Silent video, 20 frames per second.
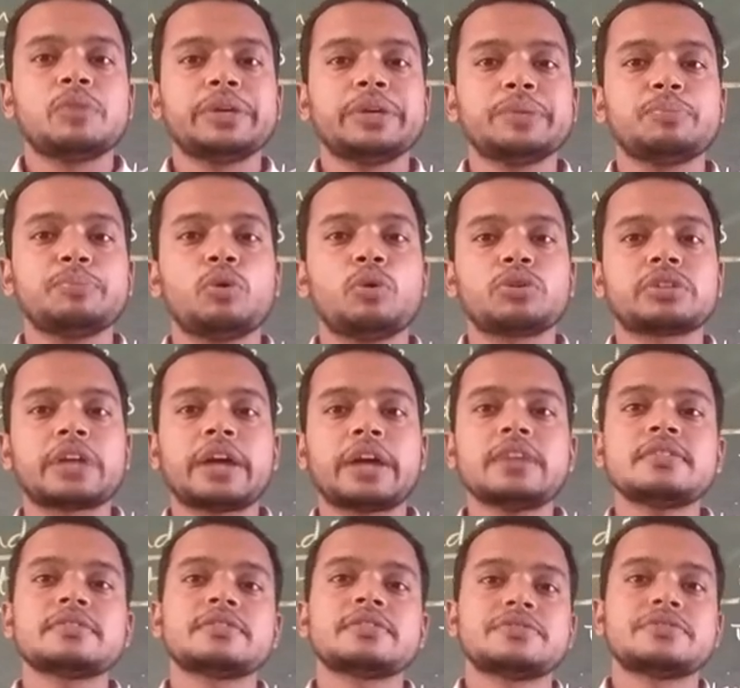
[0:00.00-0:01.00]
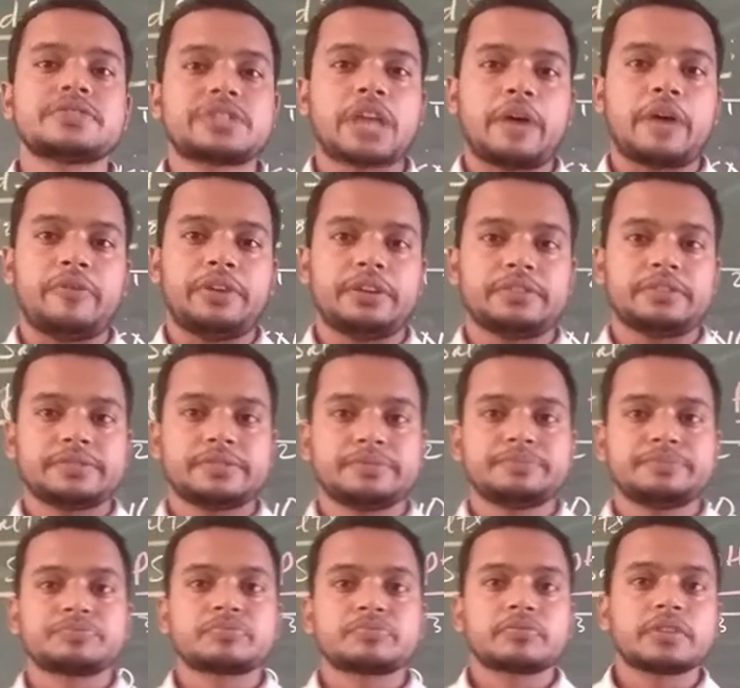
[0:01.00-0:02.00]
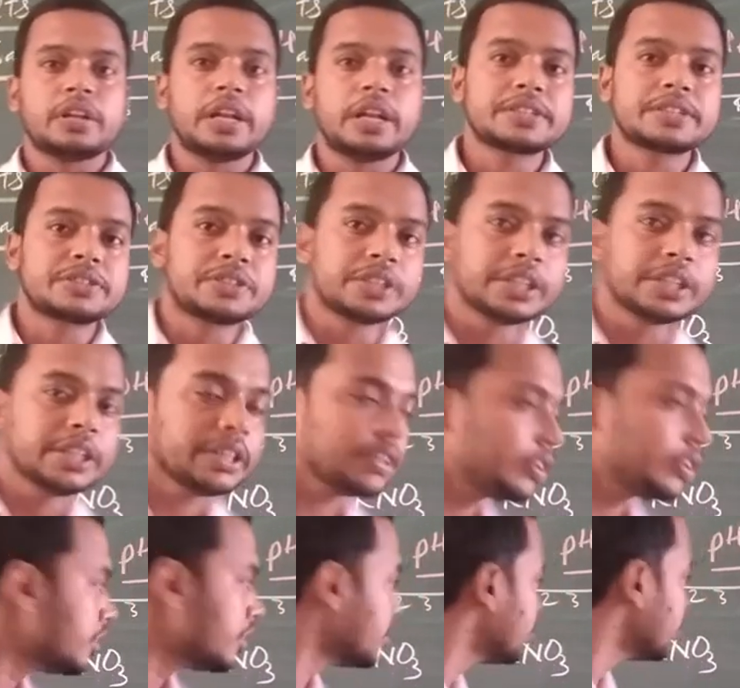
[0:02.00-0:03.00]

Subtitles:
more than 7. Let's see the